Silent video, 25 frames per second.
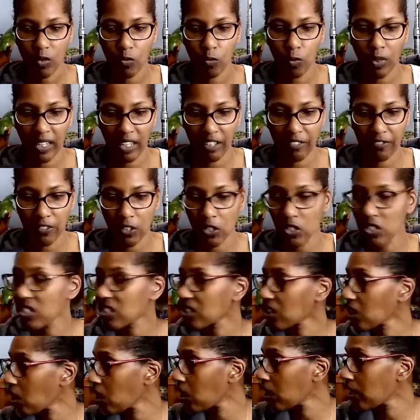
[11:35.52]
When I
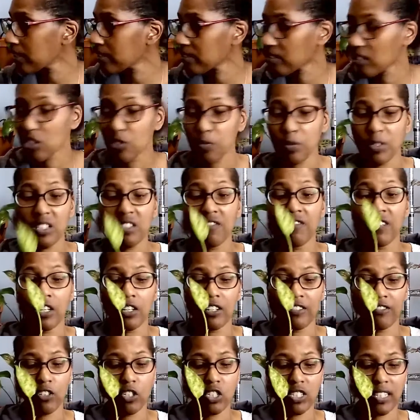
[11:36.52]
first got, this was the
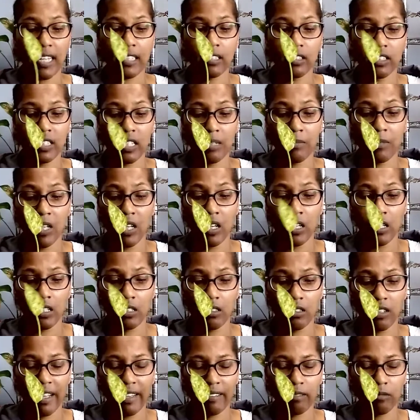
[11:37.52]
very first Glionema
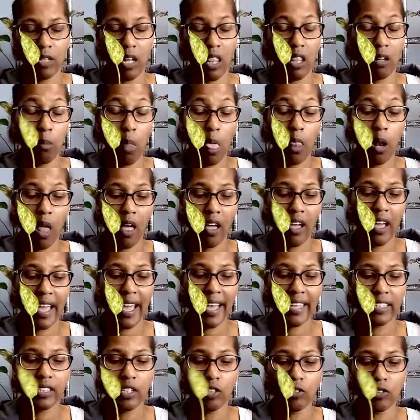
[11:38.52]

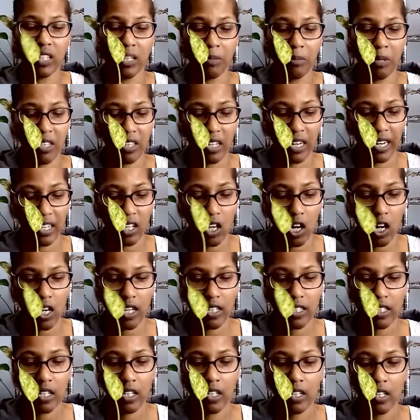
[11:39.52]
that I
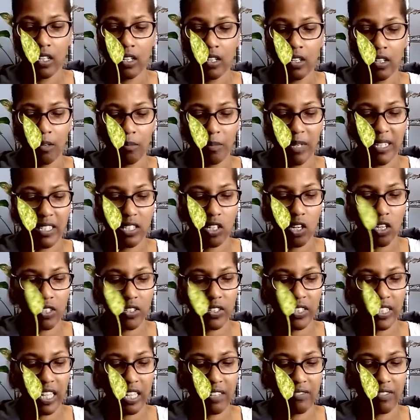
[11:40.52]
got. My
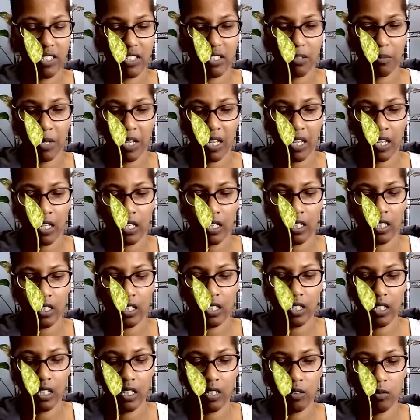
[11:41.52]
daughter gave it to me,
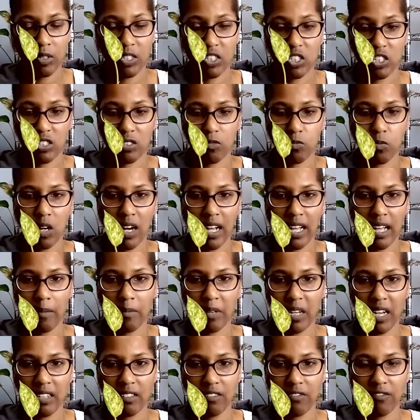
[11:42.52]
which is why I'm
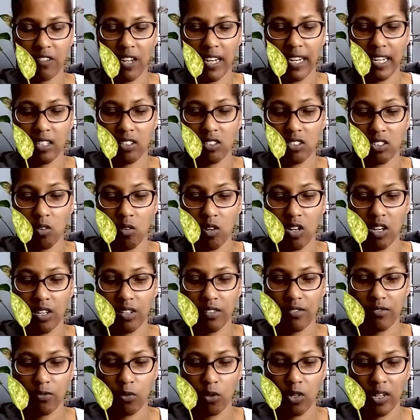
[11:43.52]
kind of fighting so
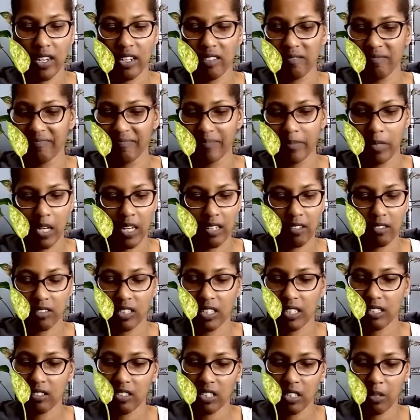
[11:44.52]
hard for it. I don't
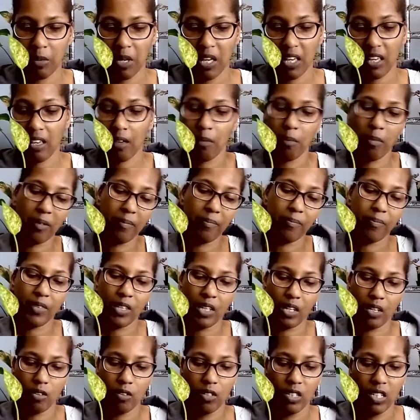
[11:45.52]
think it's going to make it, but
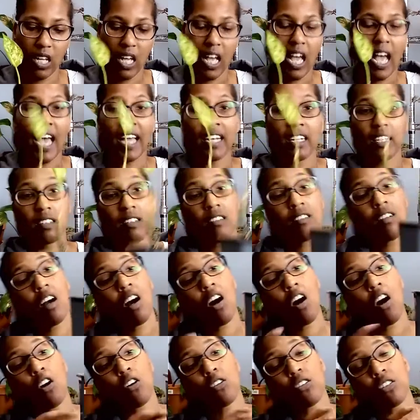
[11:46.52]
you know. And
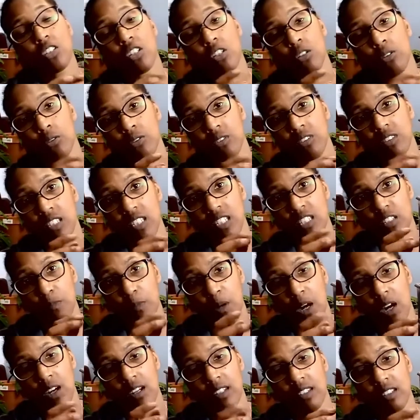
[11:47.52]
also these
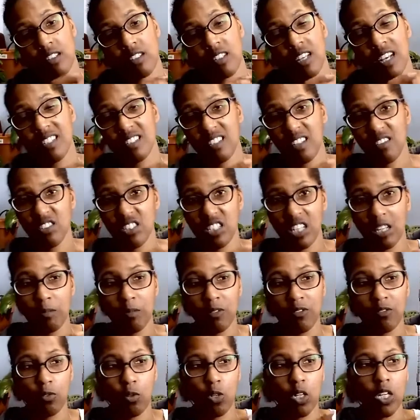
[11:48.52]
pots, as I've said
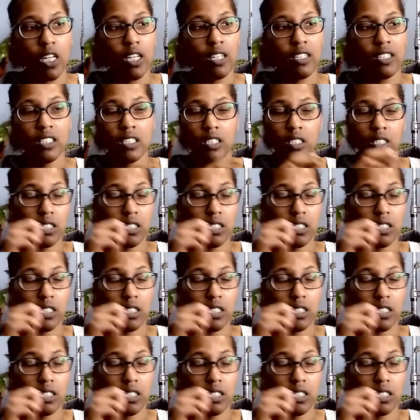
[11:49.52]
before,